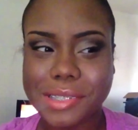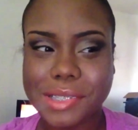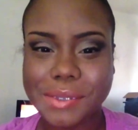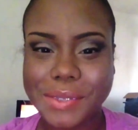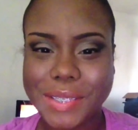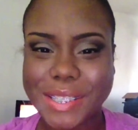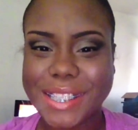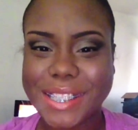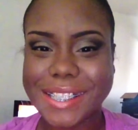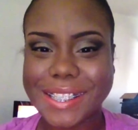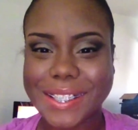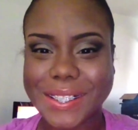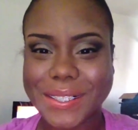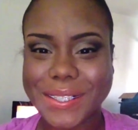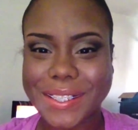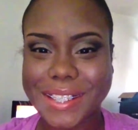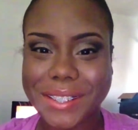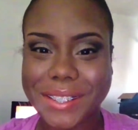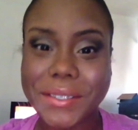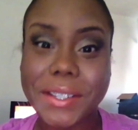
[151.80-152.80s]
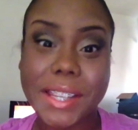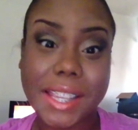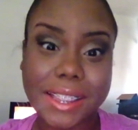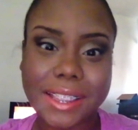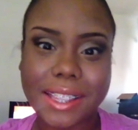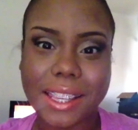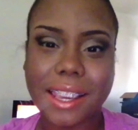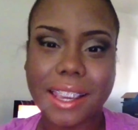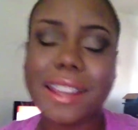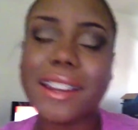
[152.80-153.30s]
We just gonna leave it at
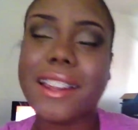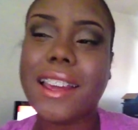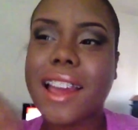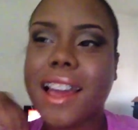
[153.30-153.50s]
that.